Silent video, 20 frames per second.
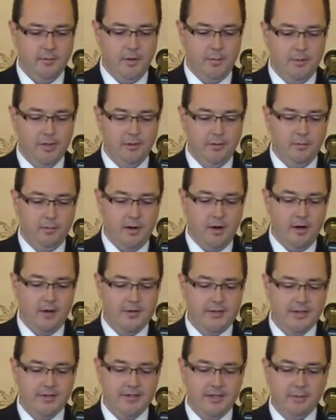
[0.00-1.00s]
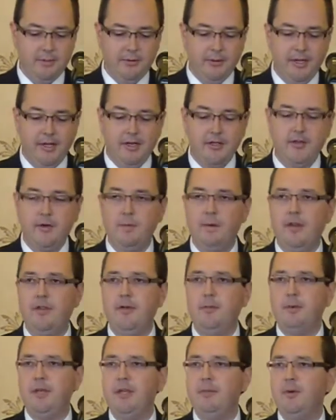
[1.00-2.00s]
We build walls that separate us from
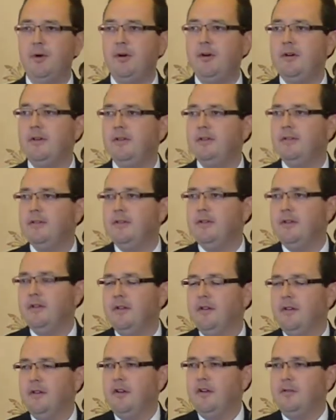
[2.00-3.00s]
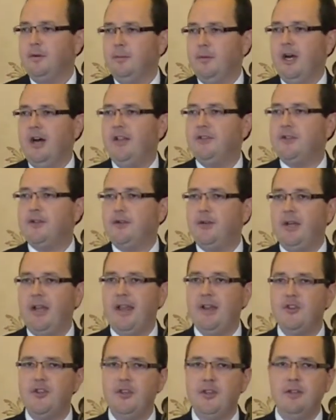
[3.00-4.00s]
other people, from God's
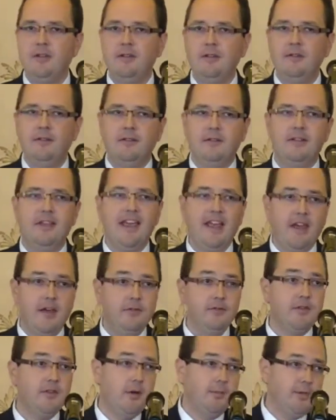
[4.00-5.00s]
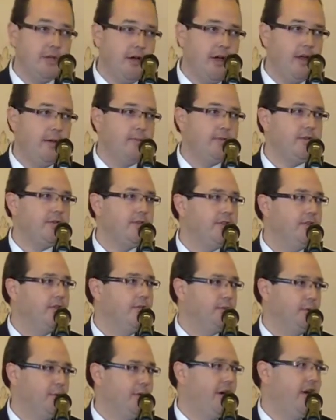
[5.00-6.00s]
creation, and sometimes
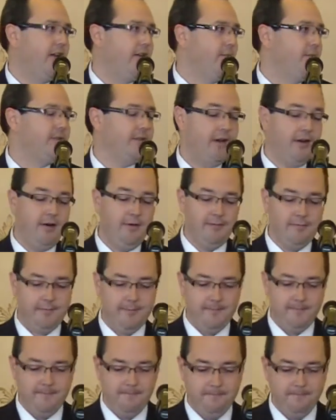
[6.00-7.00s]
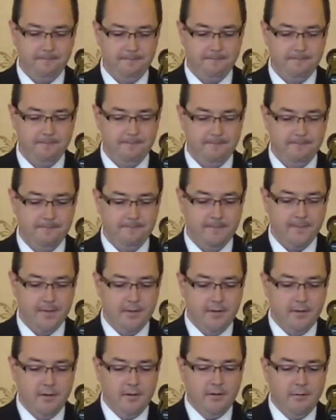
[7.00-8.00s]
from God Himself.
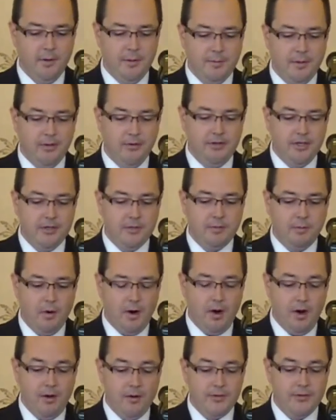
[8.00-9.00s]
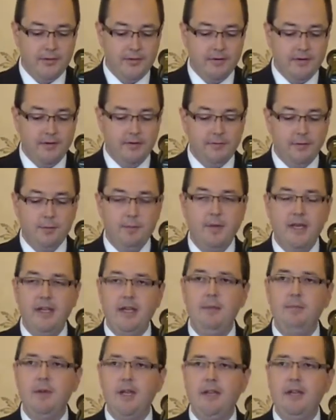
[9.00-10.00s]
We build these walls for
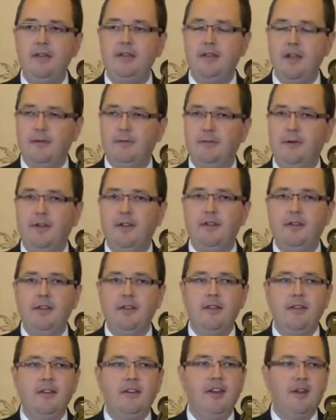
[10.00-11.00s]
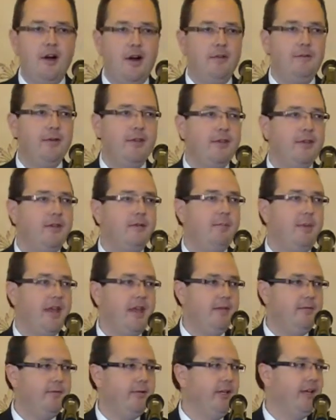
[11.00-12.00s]
many, many different and often
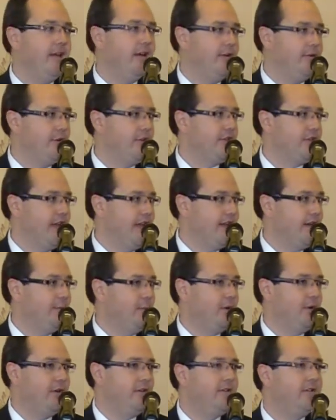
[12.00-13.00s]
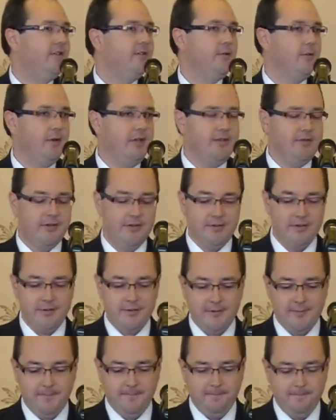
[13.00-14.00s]
painfully understandable
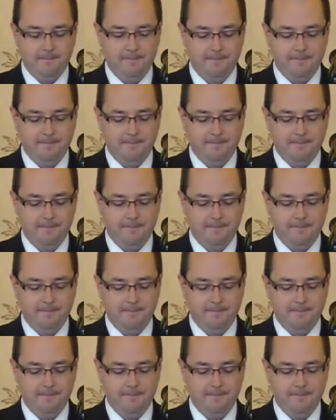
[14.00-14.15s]
reasons.